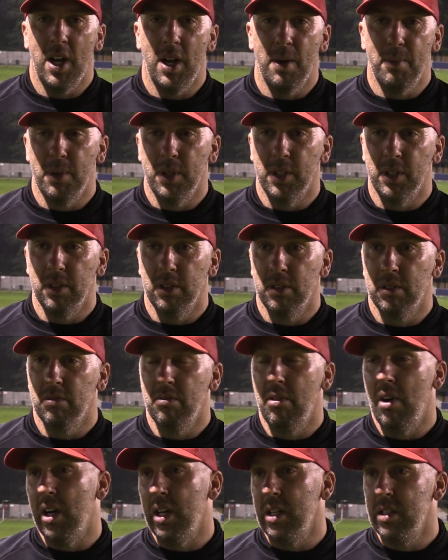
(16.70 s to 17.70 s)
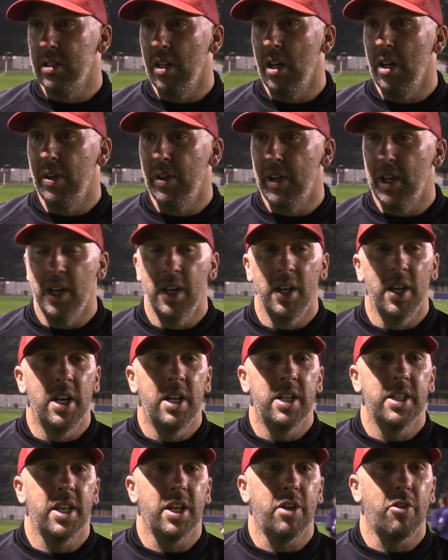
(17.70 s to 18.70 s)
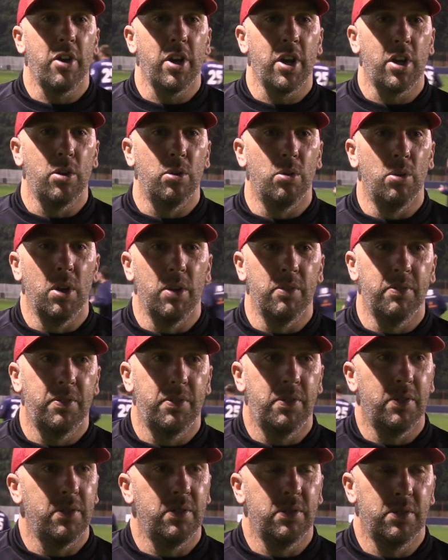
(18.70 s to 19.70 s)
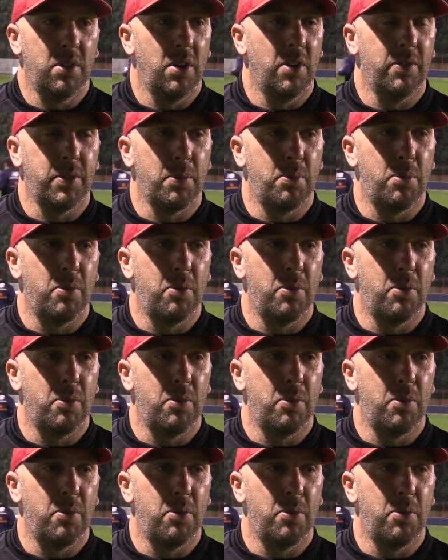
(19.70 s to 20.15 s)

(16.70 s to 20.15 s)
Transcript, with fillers: up, and rightly so. They're, they're critical of of the